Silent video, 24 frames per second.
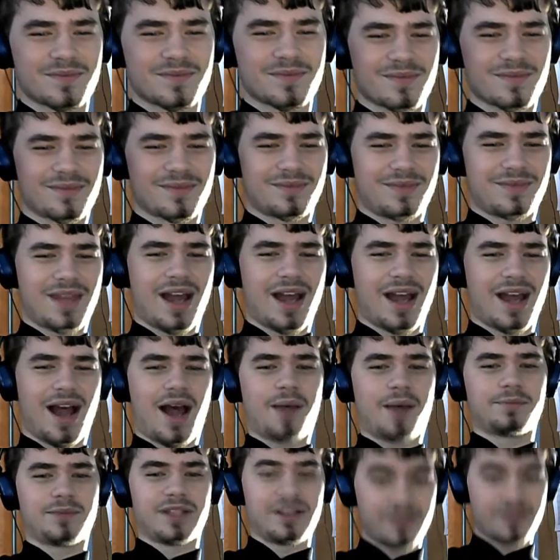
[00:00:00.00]
yeah,
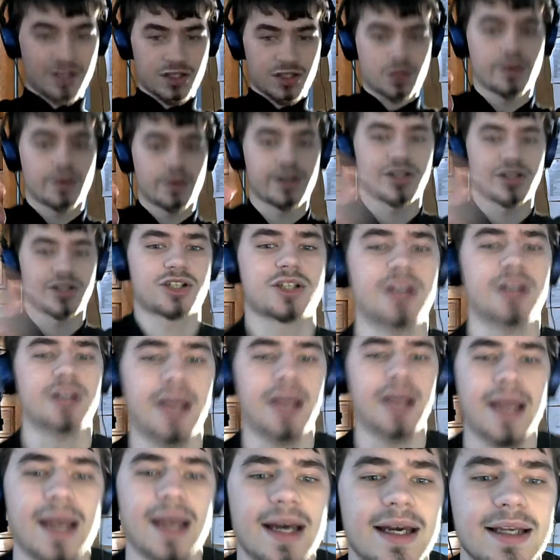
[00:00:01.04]
I'm leaving Twitch,
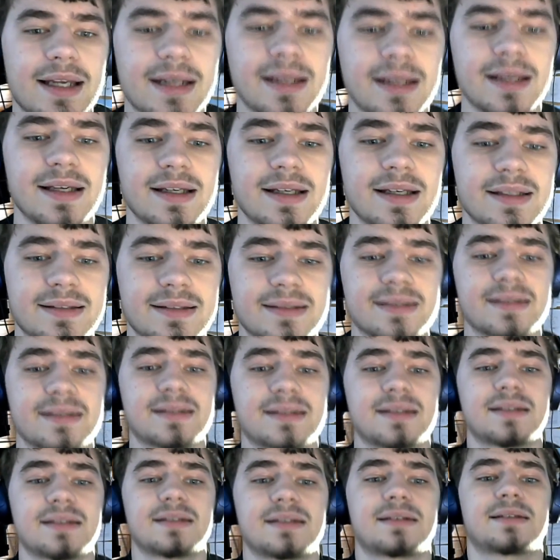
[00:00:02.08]
and
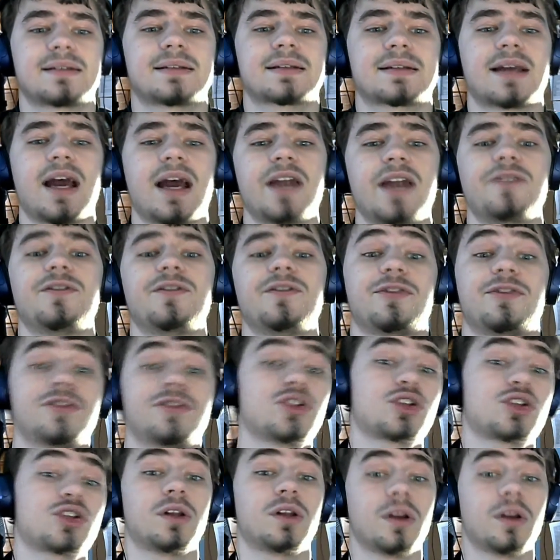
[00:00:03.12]
it's kind of
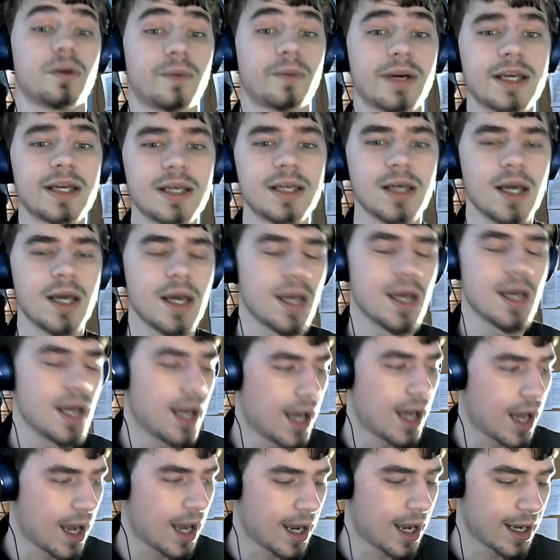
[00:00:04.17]
official already.
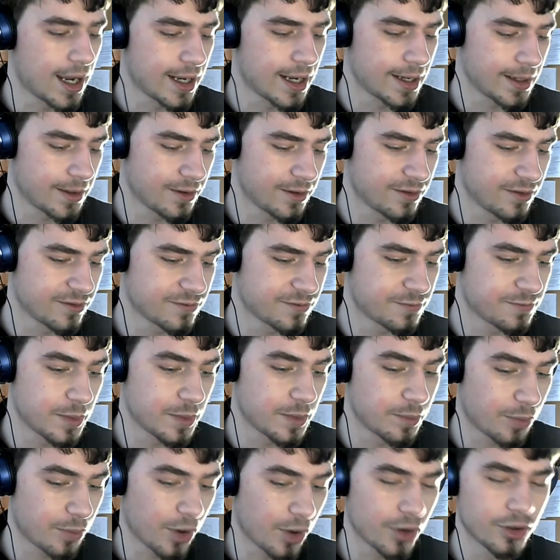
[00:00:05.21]
I've been
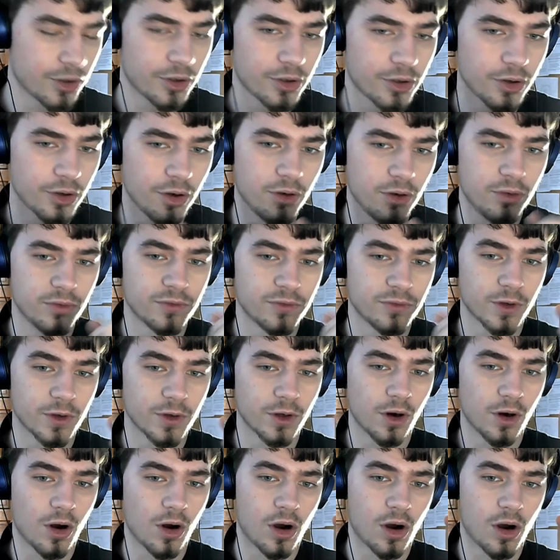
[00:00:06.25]
partnered over
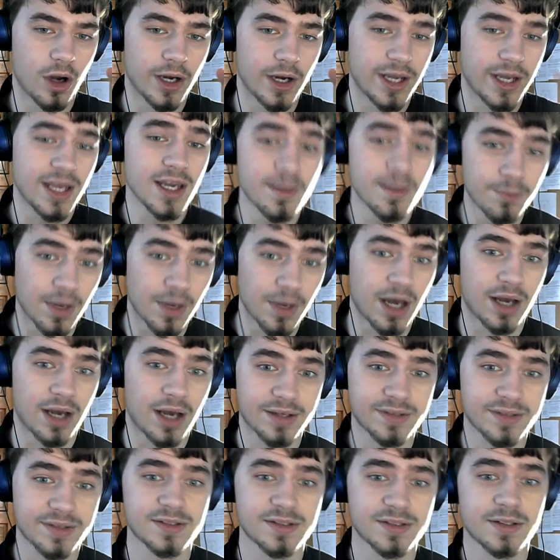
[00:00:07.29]
on
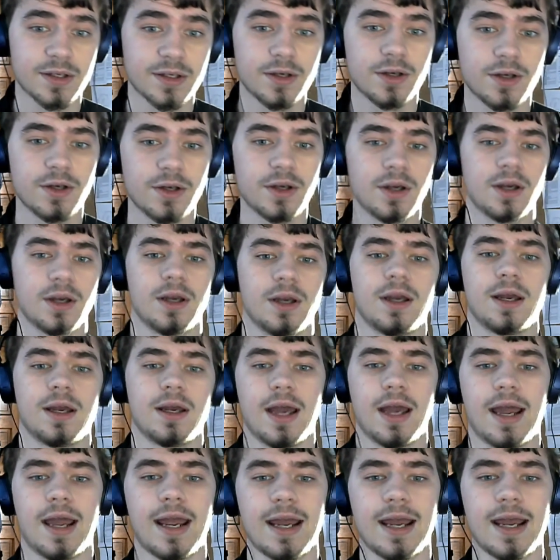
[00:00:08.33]

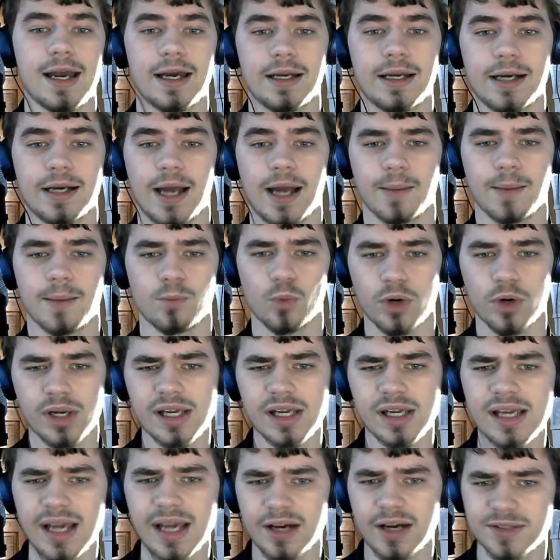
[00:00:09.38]
Hitbox, and I'm
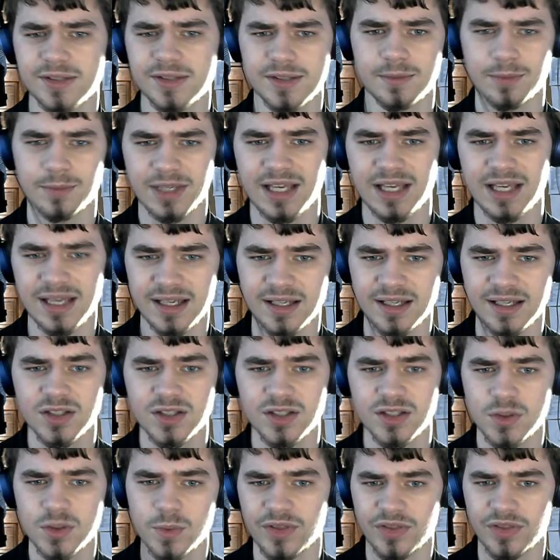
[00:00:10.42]
working out some kinks
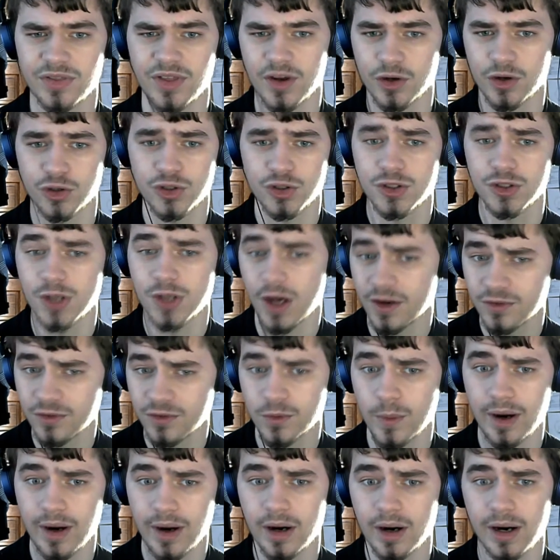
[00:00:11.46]
with their
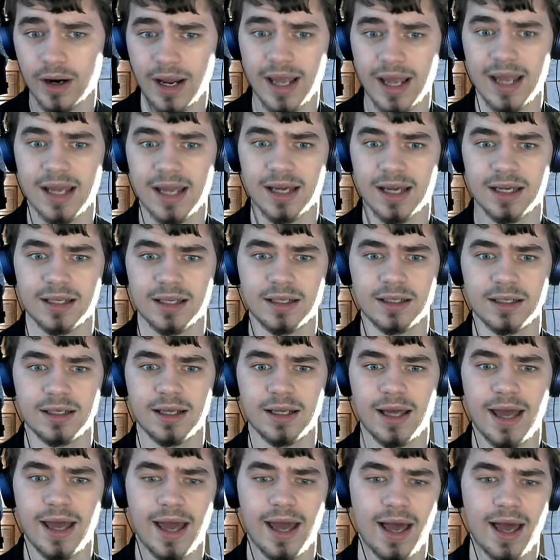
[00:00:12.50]
software, and
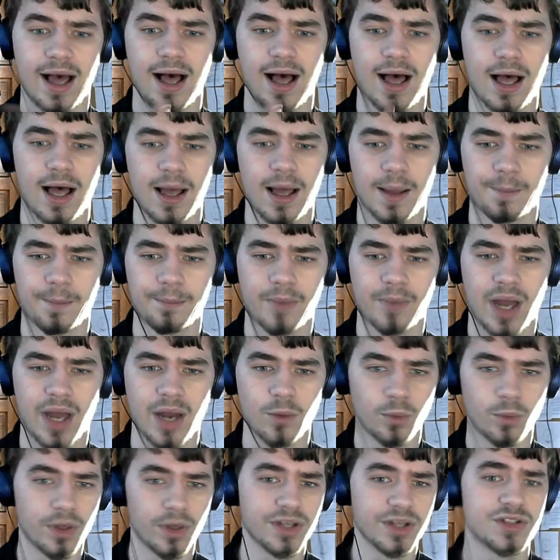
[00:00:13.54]
um, I
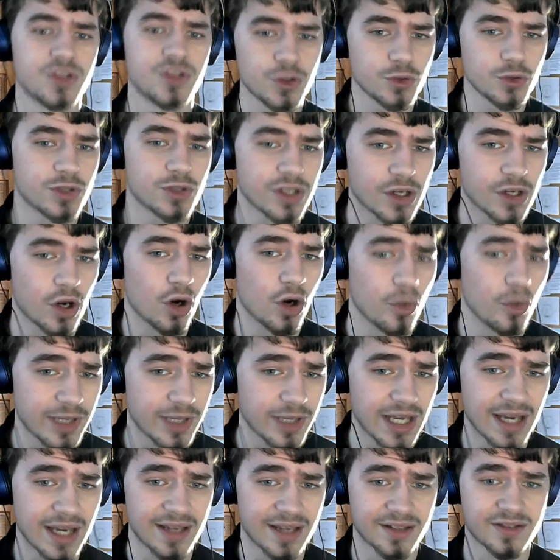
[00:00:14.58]
was using O B
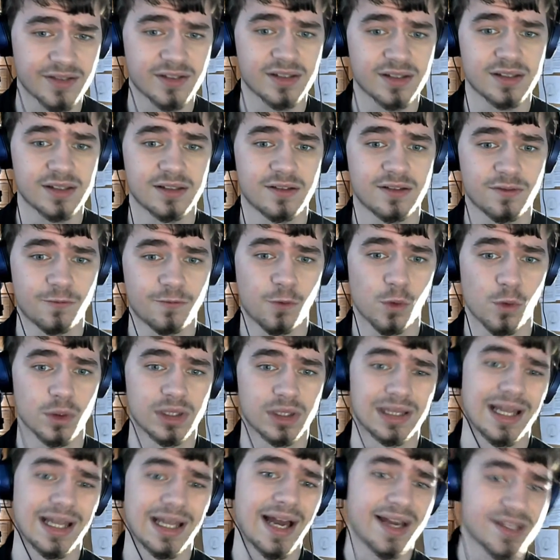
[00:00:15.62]
S for the
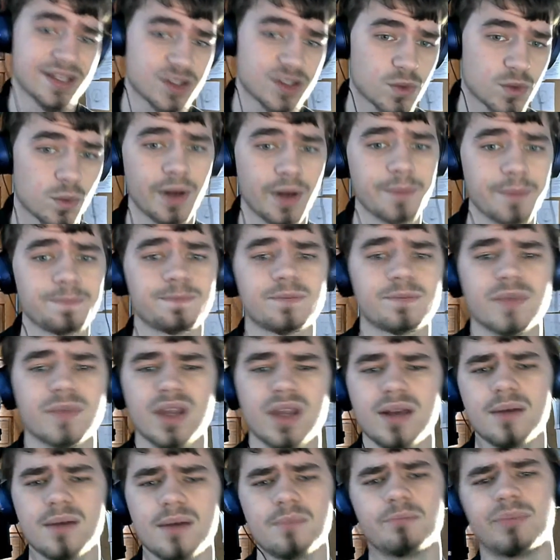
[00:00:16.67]
last one,
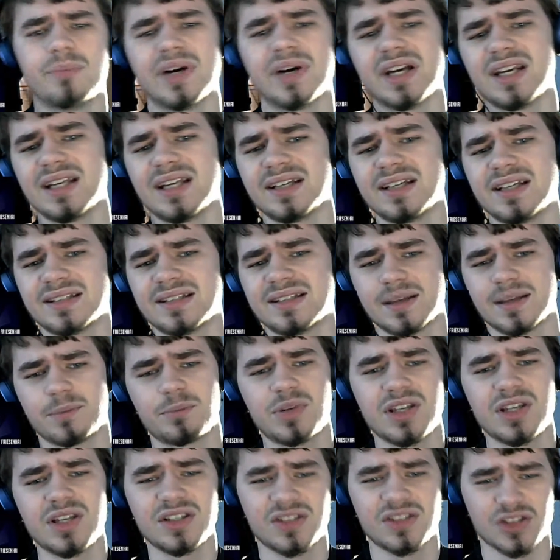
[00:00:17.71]
but it's a
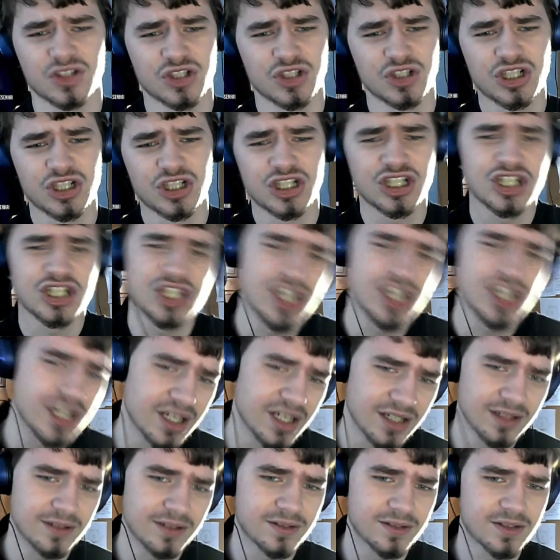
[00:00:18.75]
piece of shit
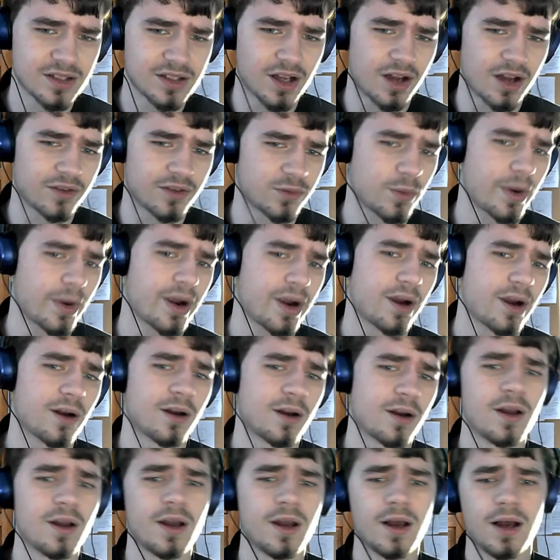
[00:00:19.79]
software,
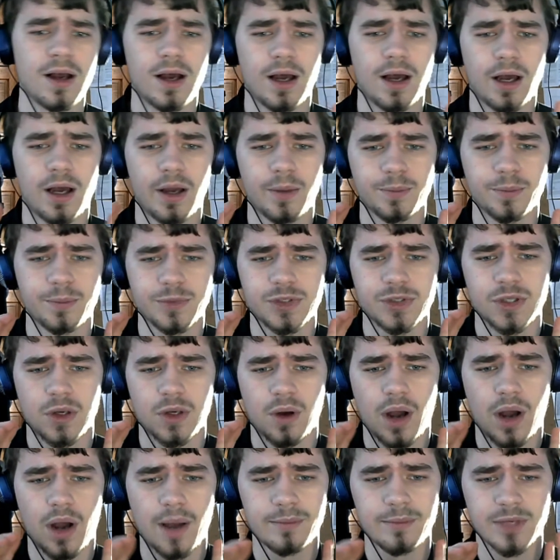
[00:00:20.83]
um, so
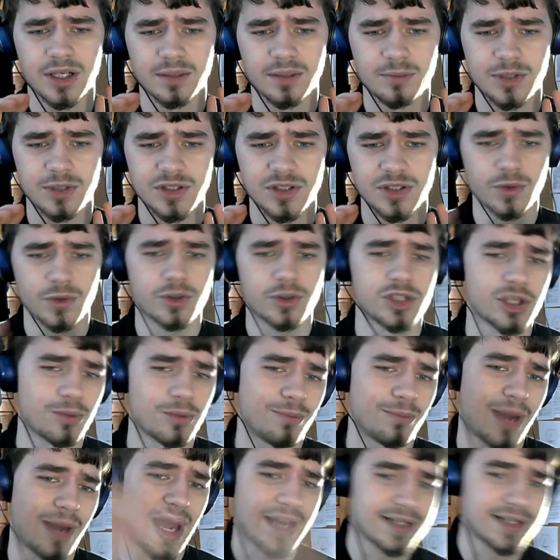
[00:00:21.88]
I'm gonna be switching
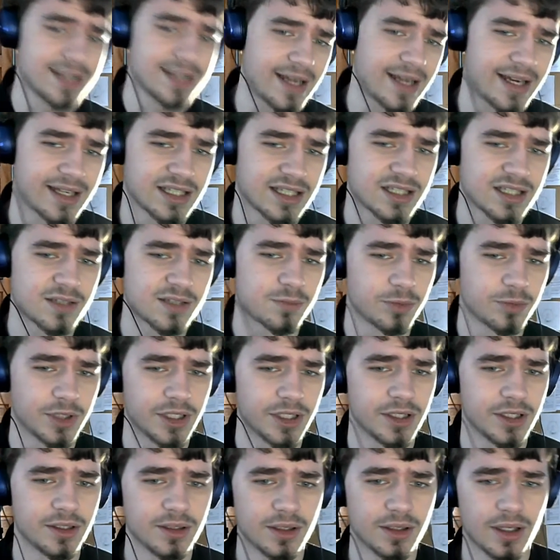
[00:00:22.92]
back to XSplit.
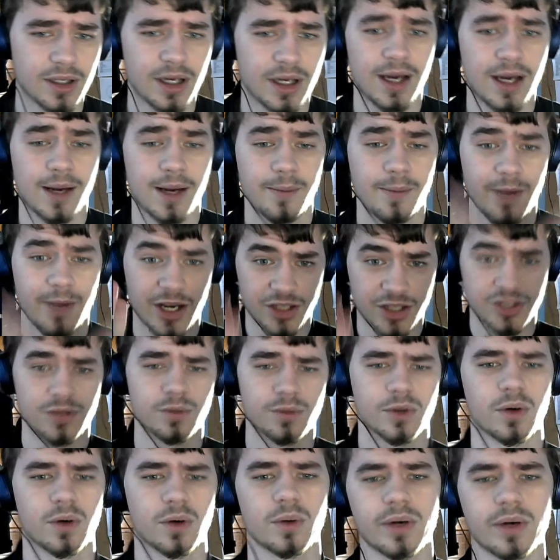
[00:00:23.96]
uh, I'm actually
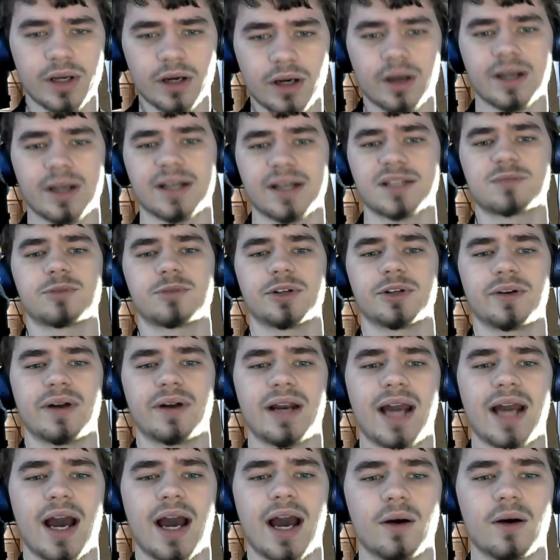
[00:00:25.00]
recording on XSplit right
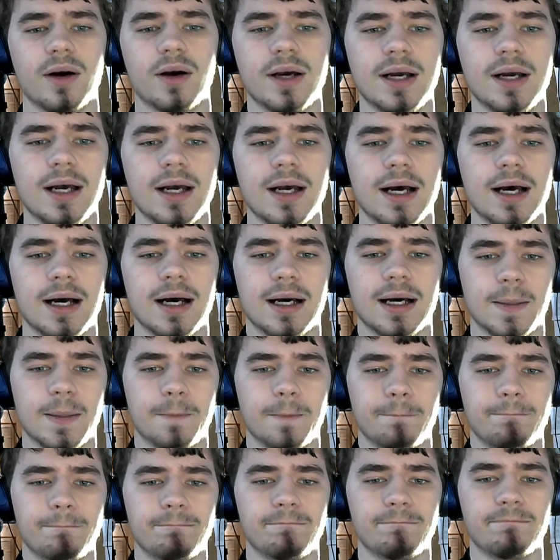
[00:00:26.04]
now,
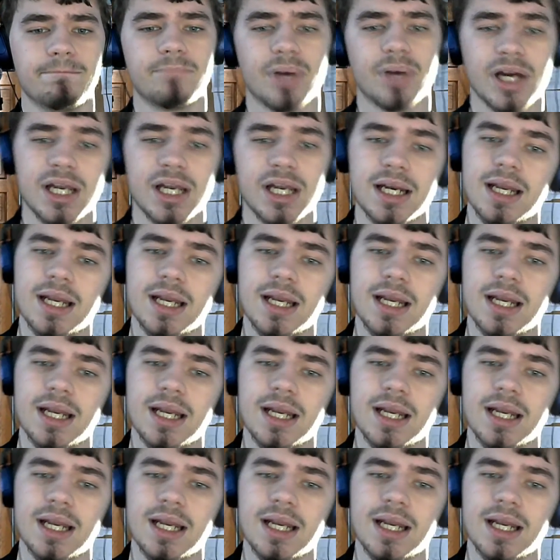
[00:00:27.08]
um, but